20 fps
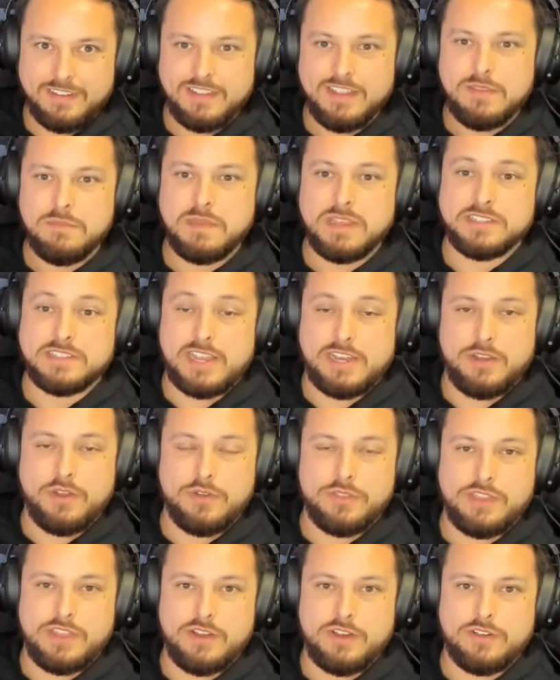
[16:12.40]
because I
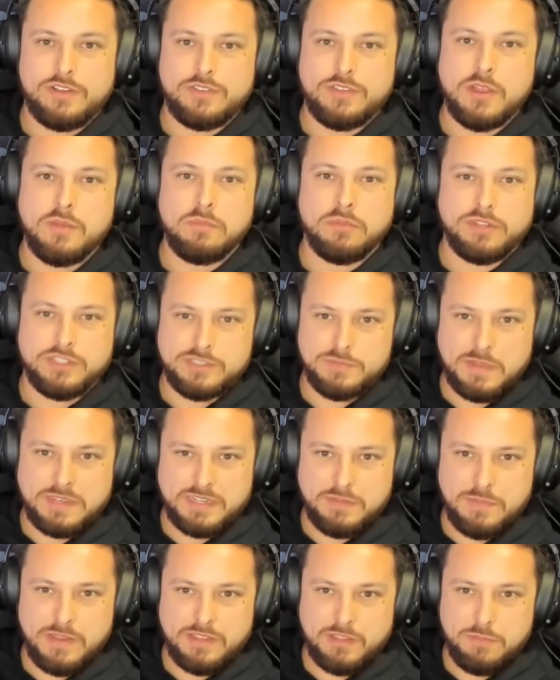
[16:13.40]
know their bullet's about
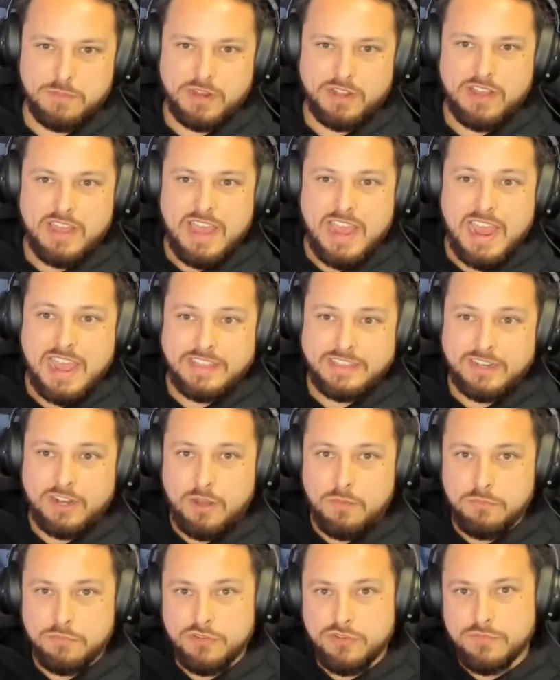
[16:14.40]
to come out of their barrel, and then
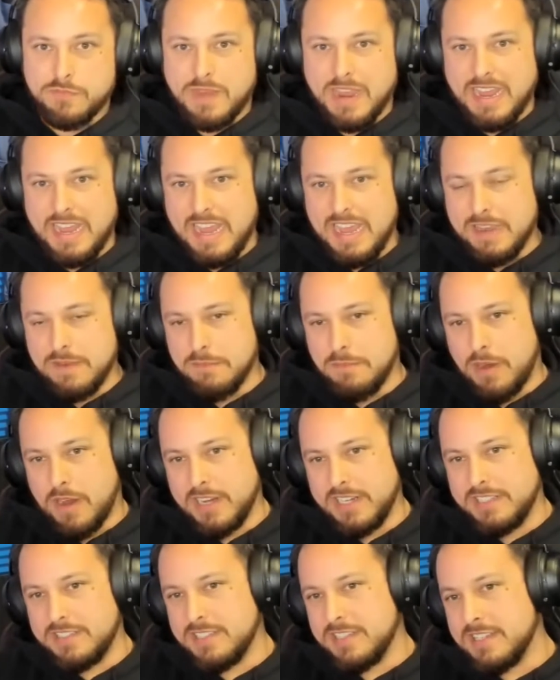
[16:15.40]
I'll move my head and
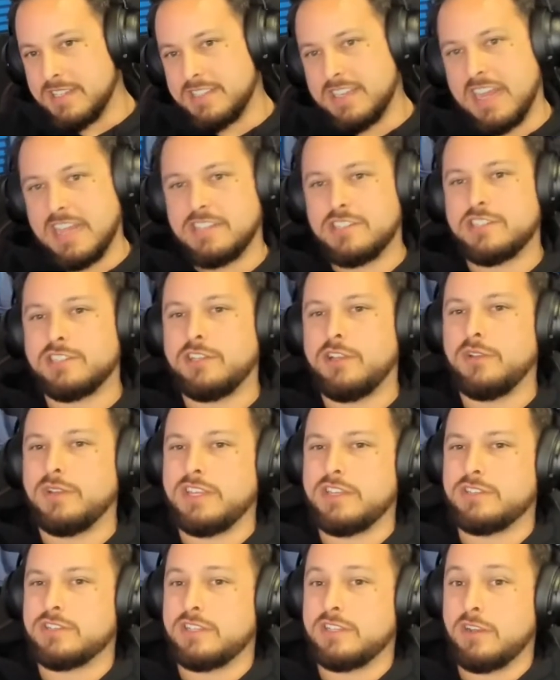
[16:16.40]
body to the side
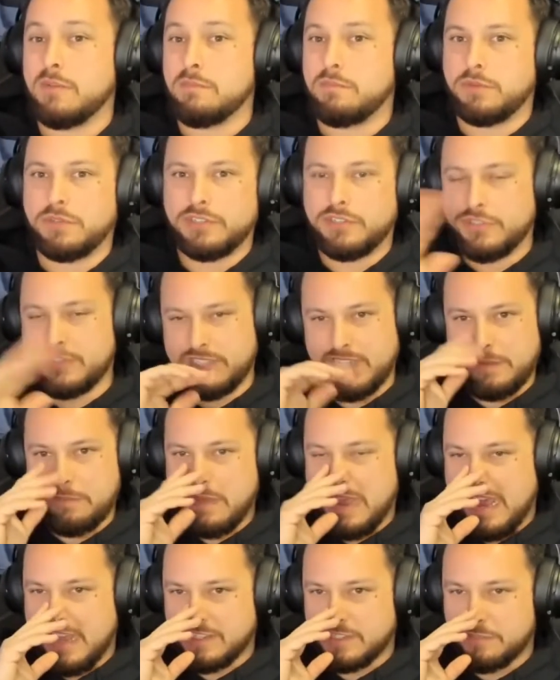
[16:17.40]
slowly so that their bullet will zing
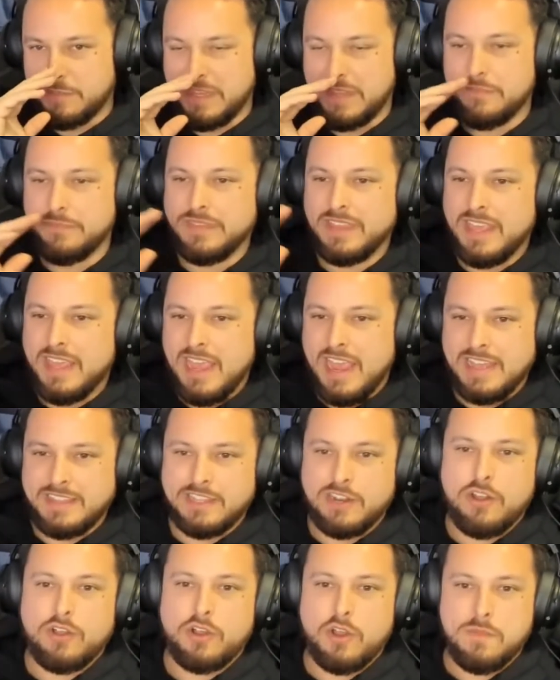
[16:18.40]
past me, and
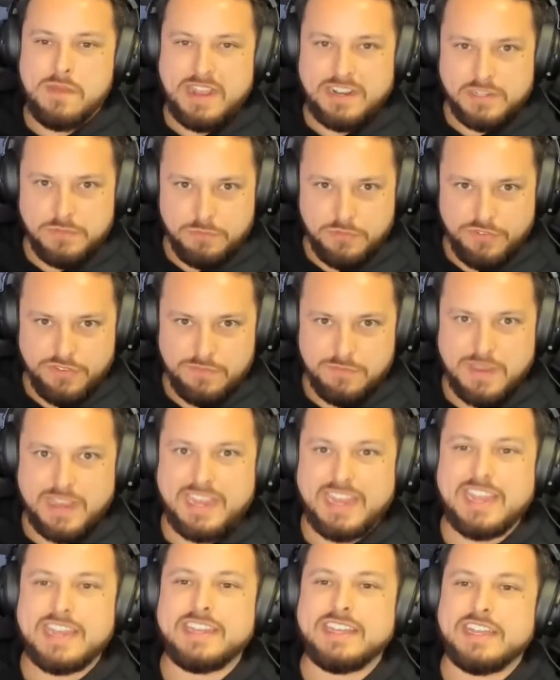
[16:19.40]
then I'll go back to moving my
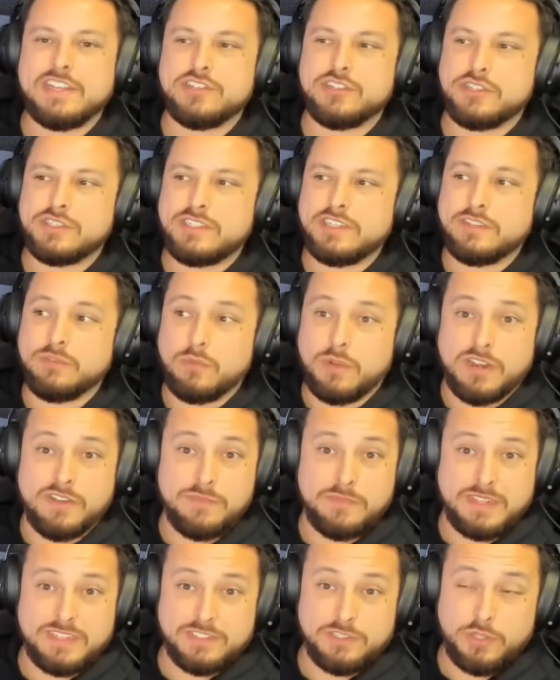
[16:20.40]
hand again just till one of
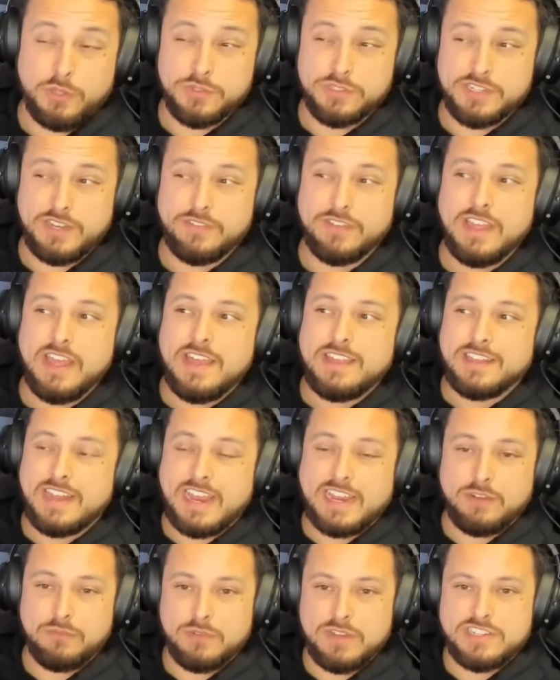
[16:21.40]
them gets close enough that I
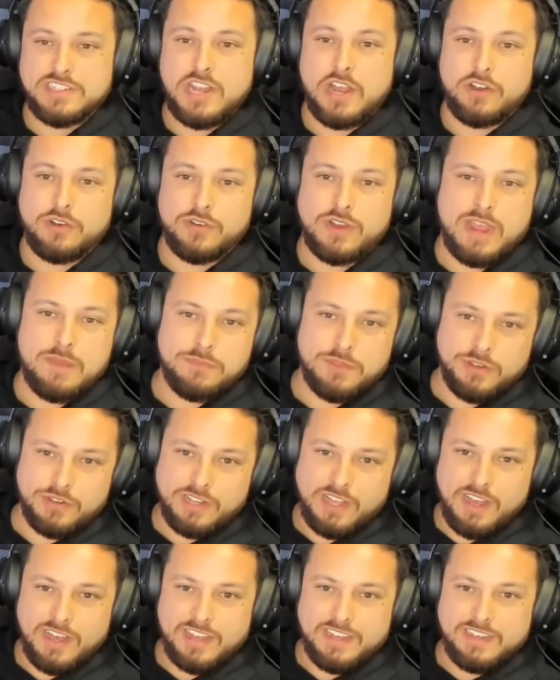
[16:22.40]
can reach out and grab their
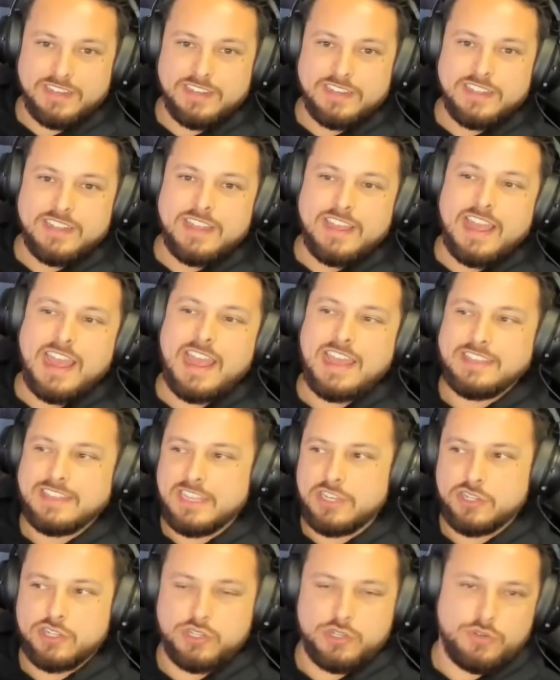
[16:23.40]
gun and
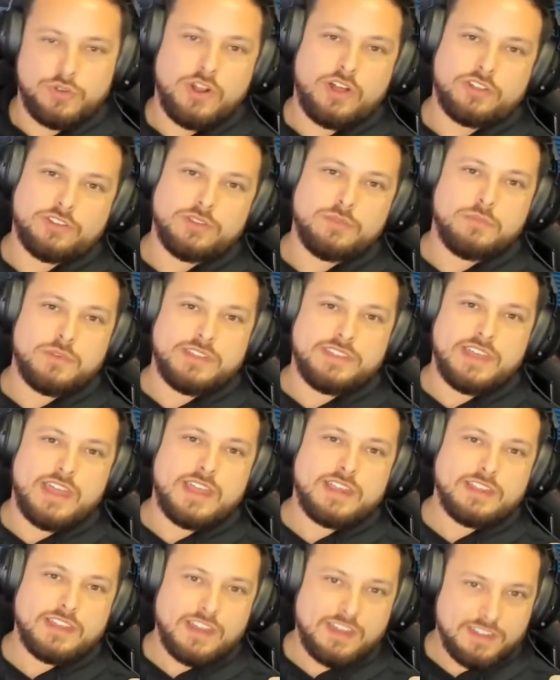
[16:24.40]
then shoot all of them with
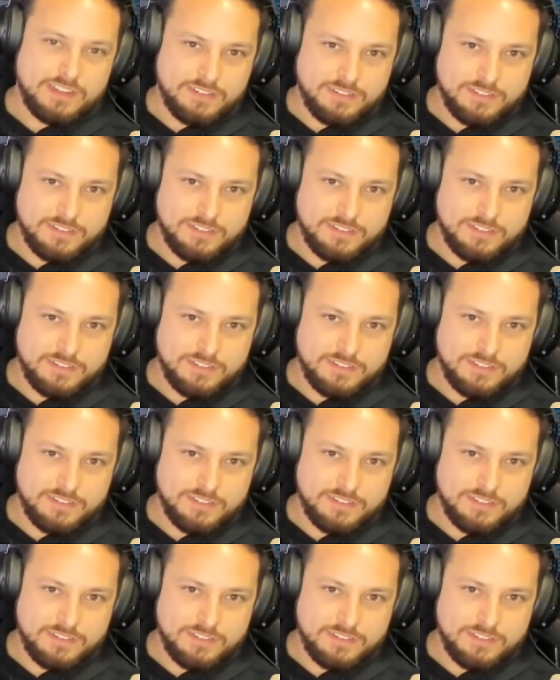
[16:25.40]
that gun.